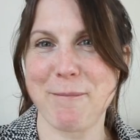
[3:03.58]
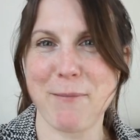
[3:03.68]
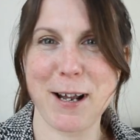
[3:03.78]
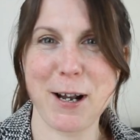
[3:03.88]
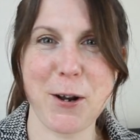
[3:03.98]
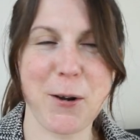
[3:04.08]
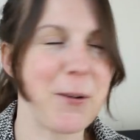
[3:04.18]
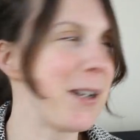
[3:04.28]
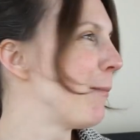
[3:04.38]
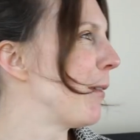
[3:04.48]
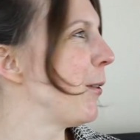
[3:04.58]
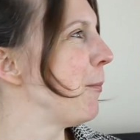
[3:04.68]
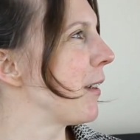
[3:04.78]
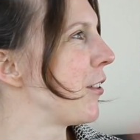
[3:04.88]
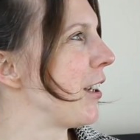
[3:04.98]
he's my new
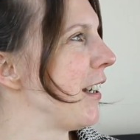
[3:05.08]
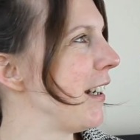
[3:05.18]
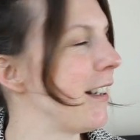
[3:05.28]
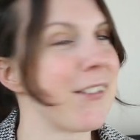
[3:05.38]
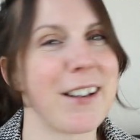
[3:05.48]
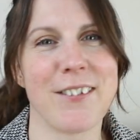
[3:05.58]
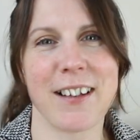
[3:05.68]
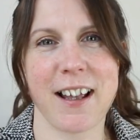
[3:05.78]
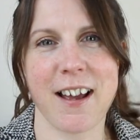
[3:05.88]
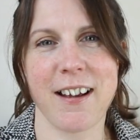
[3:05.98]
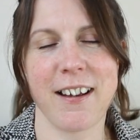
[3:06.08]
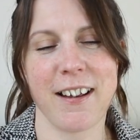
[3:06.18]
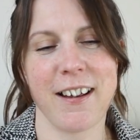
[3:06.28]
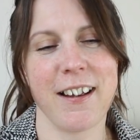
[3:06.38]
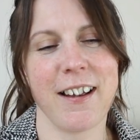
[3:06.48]
budgie, and he lives over there
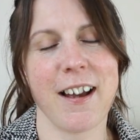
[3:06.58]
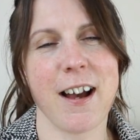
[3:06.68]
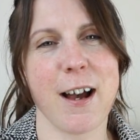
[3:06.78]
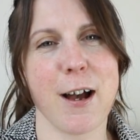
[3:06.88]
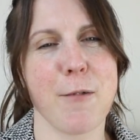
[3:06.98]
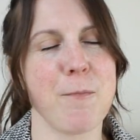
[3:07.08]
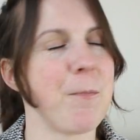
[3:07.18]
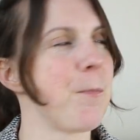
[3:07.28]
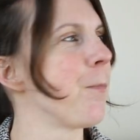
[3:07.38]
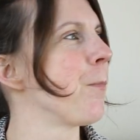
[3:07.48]
in